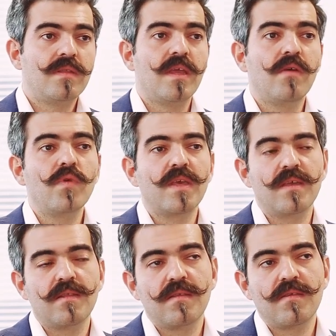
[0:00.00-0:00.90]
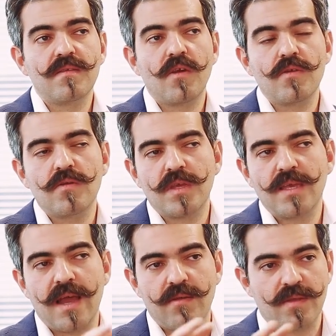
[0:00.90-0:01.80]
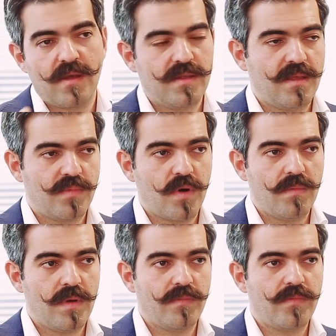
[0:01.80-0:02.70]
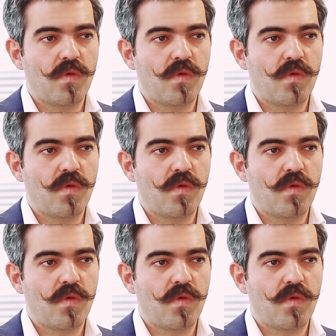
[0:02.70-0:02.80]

then we can start looking outside that problem.